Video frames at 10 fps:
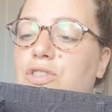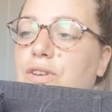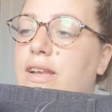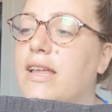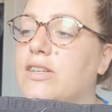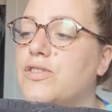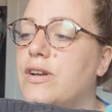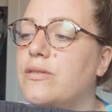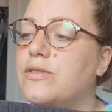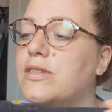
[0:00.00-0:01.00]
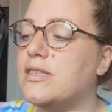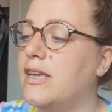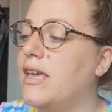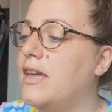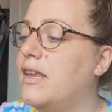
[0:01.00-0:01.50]
straight leg trousers,
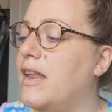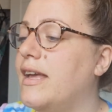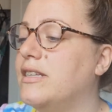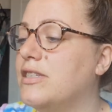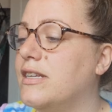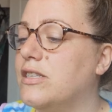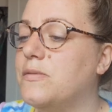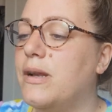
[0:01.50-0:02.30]
again in age 10 to